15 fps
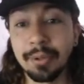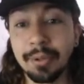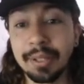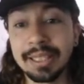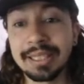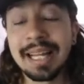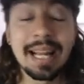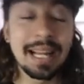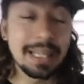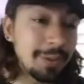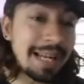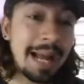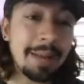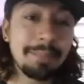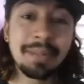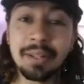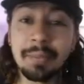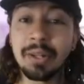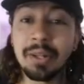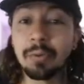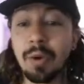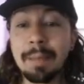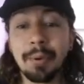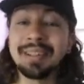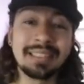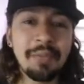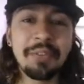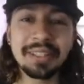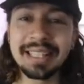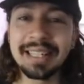You captain them at the right point, and some
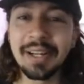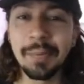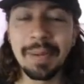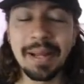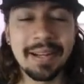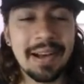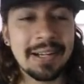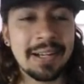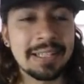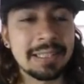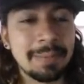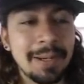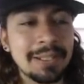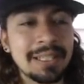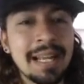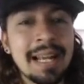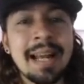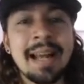of it's a little bit of luck, I suppose.